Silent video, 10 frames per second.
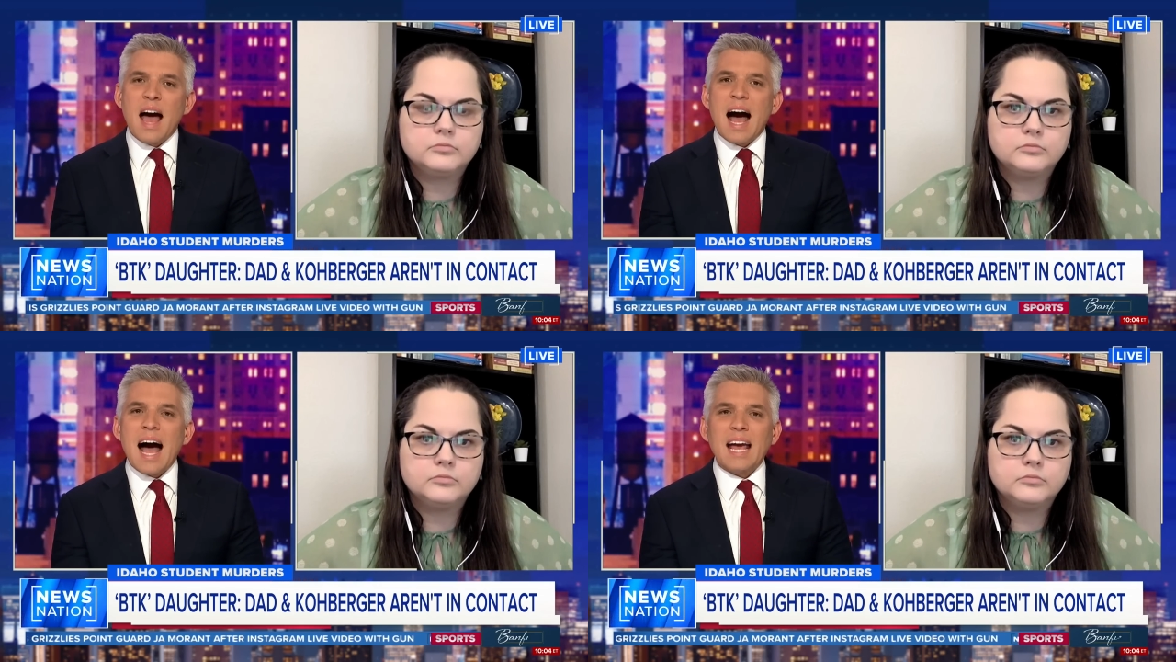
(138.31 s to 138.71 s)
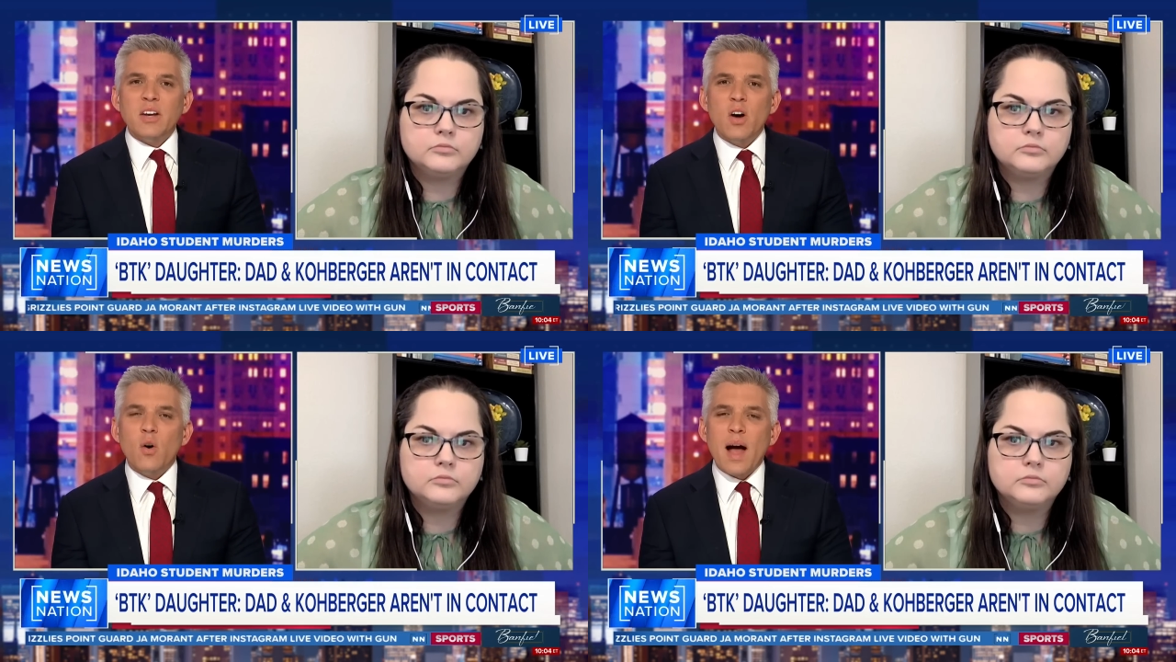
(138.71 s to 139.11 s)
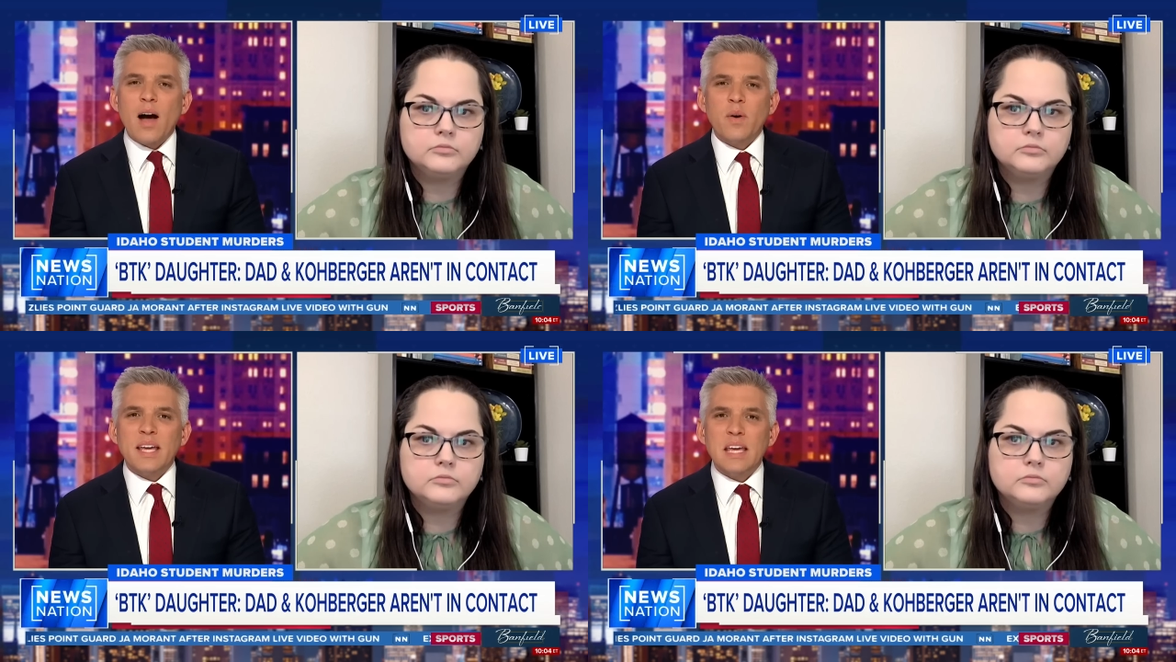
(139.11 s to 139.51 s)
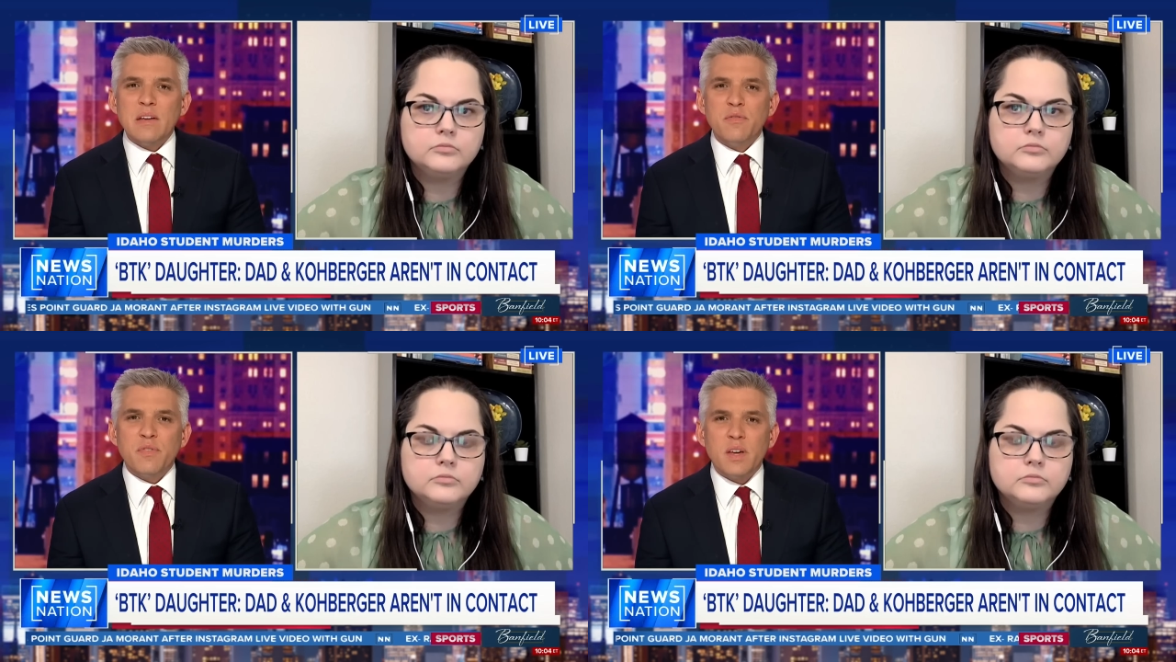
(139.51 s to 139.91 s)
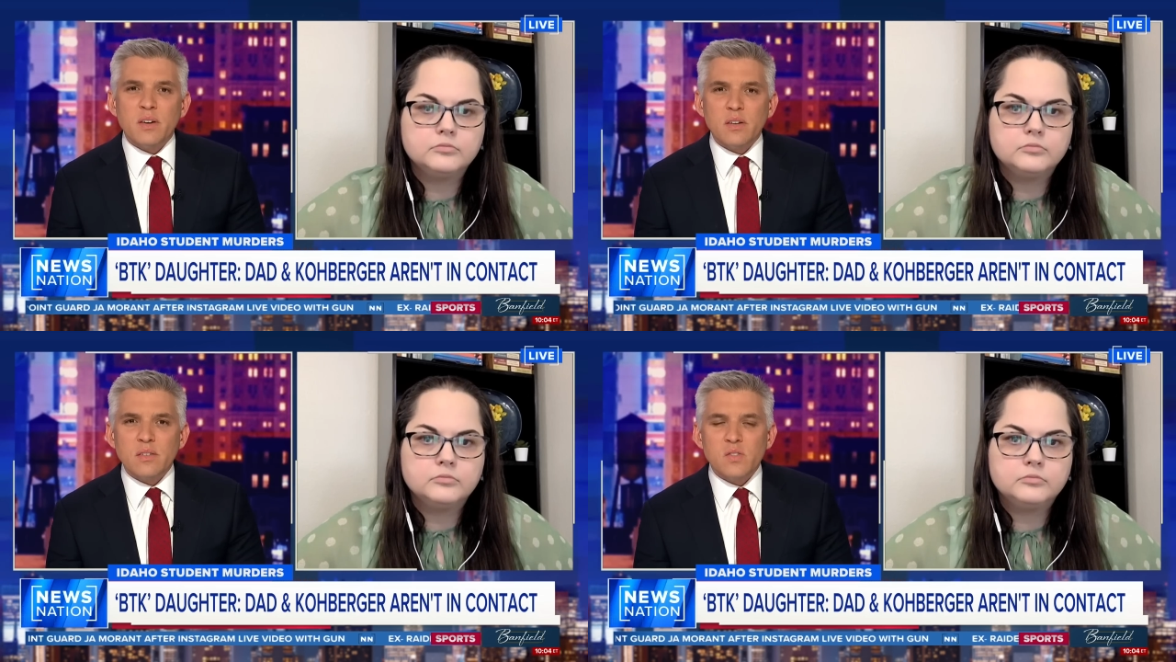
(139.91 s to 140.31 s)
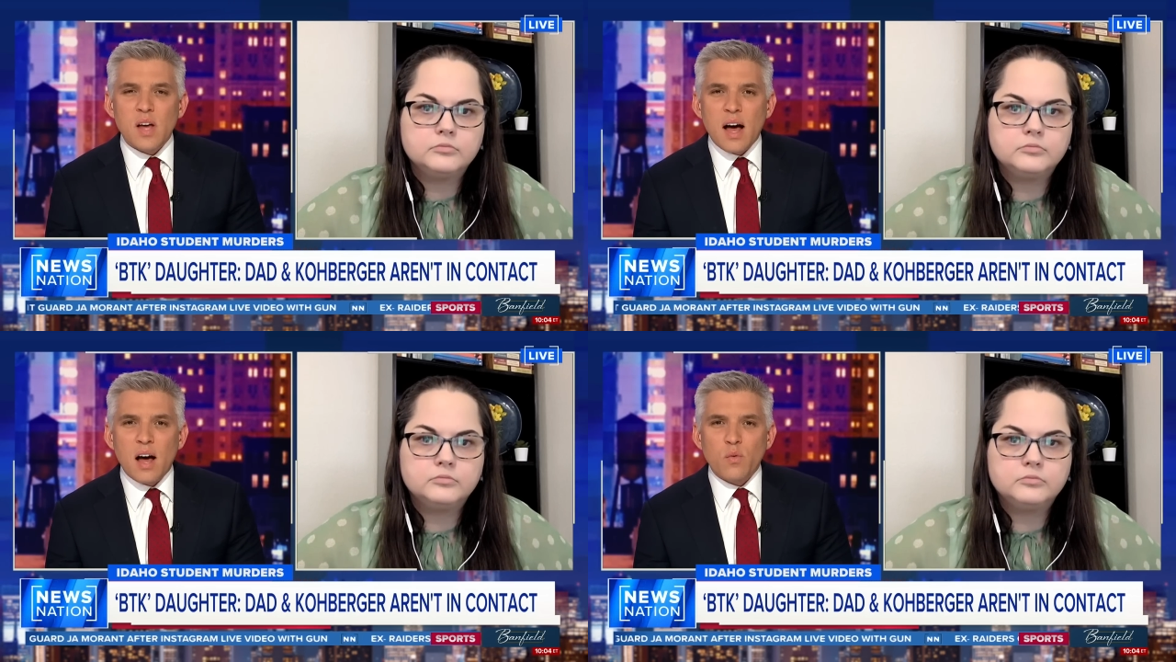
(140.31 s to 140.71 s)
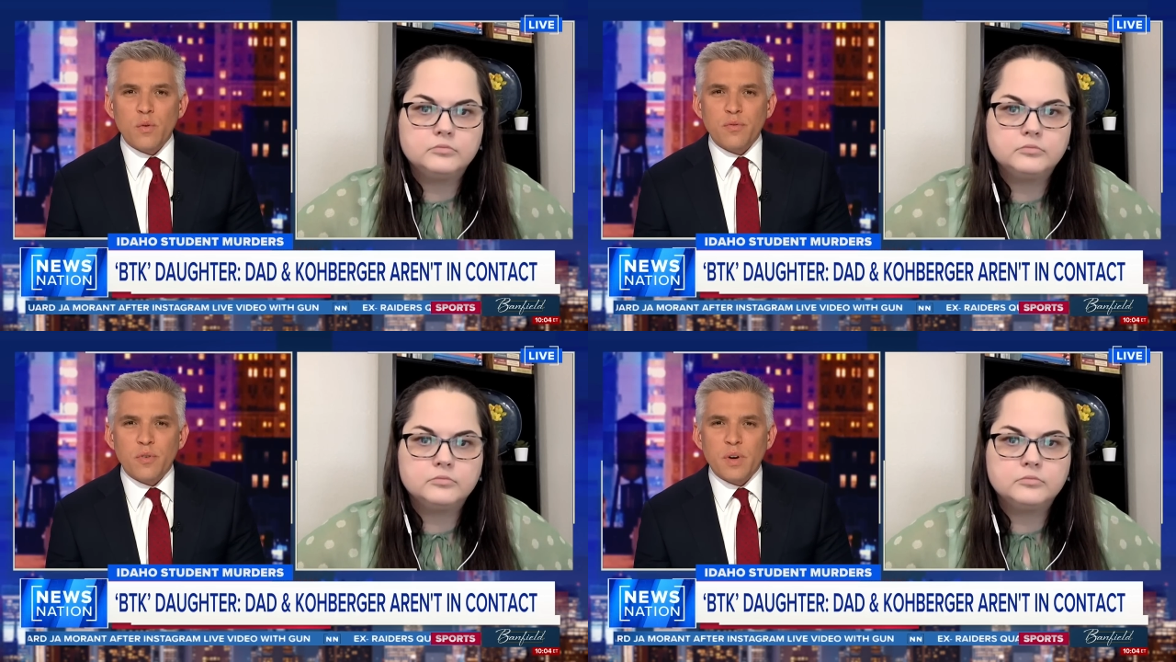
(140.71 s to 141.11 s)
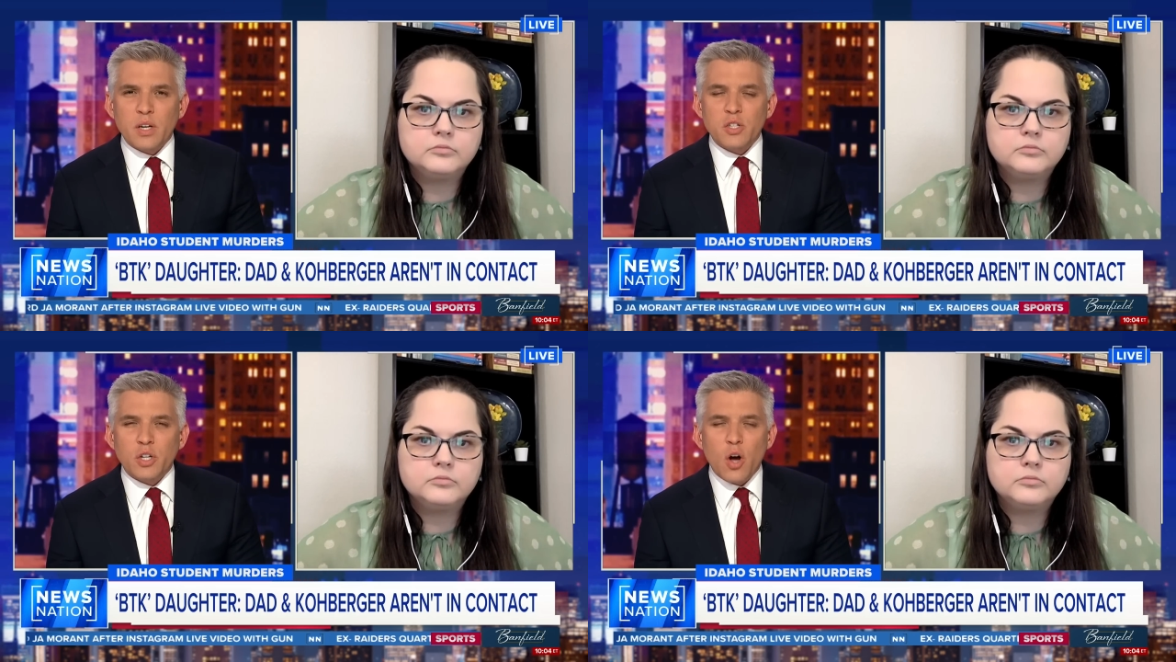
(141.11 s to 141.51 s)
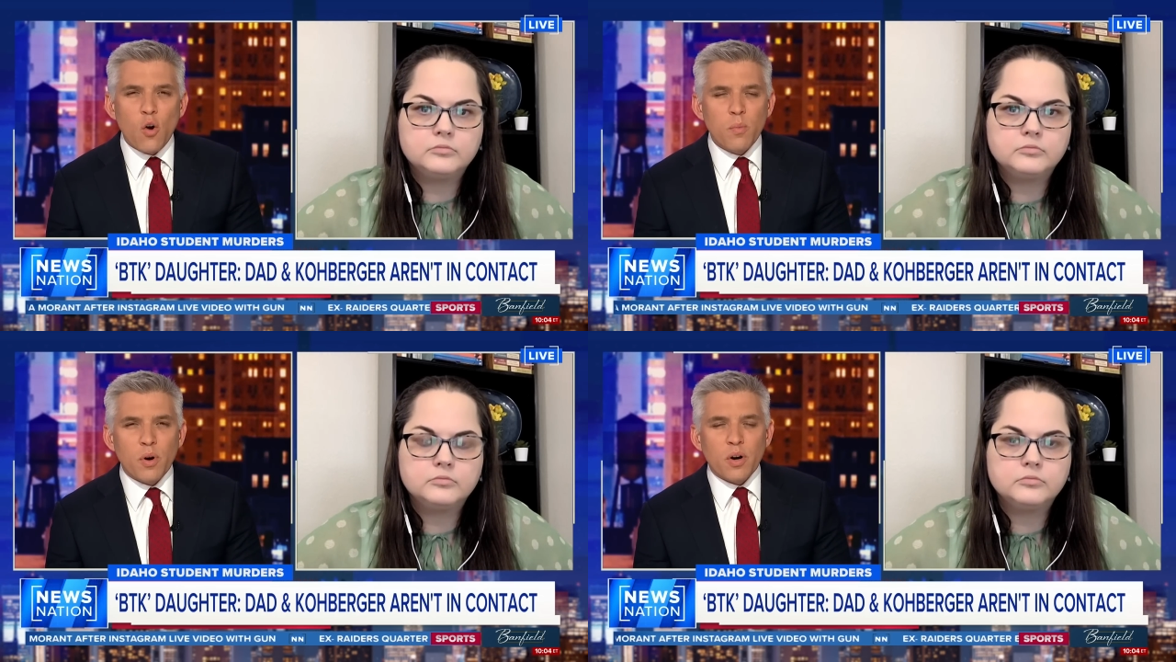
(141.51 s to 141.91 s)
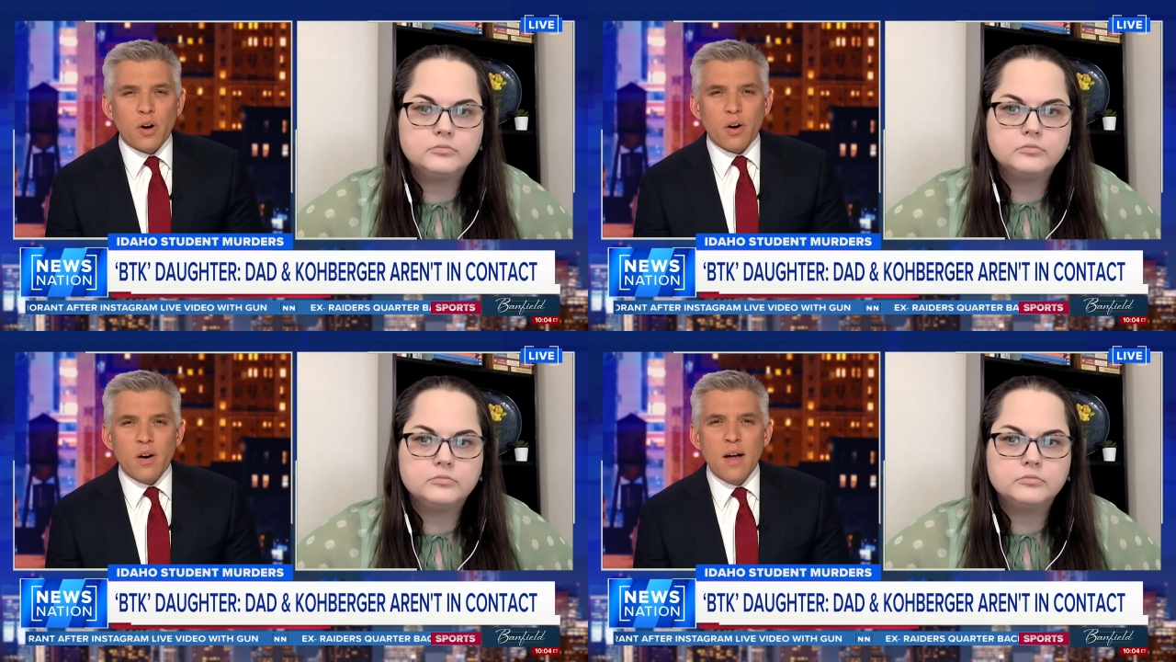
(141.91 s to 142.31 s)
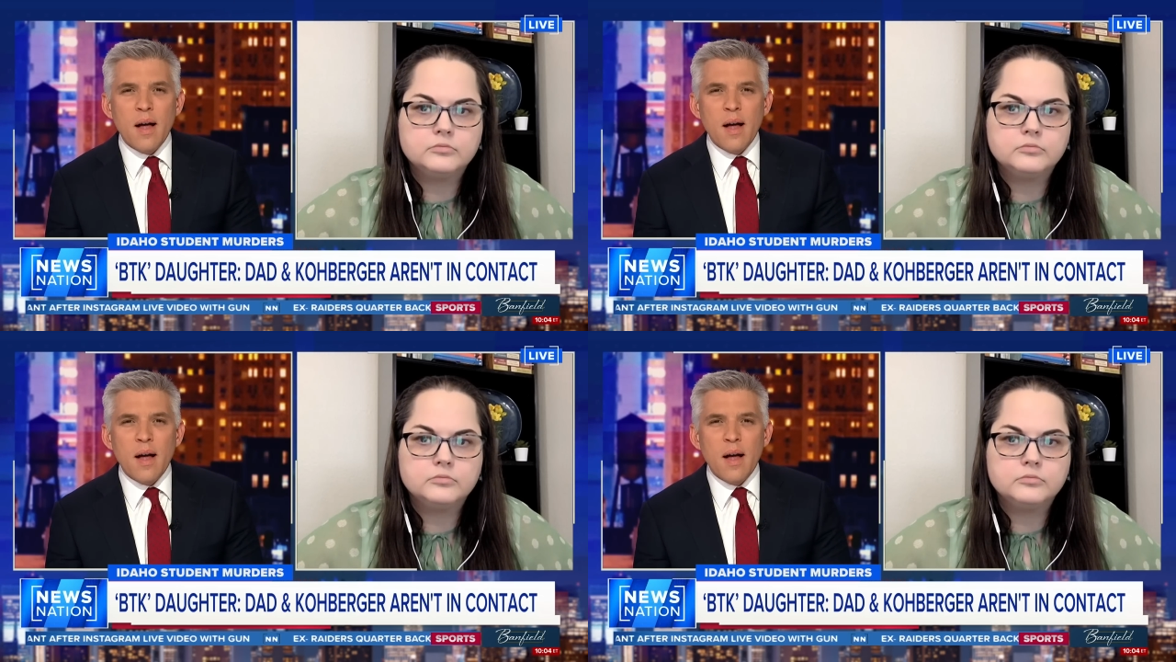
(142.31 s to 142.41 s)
Speaker 1: I know how he feels, referring to Kohberger.